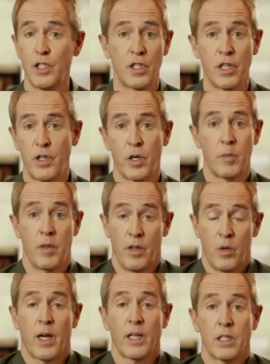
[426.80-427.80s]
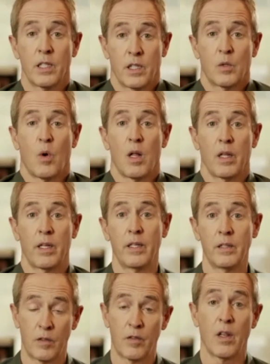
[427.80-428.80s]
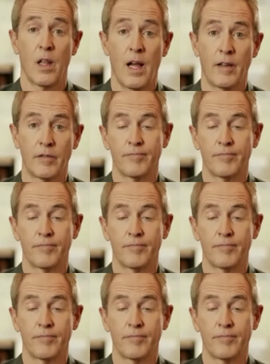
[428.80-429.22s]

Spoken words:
determine the direction and quality of our life.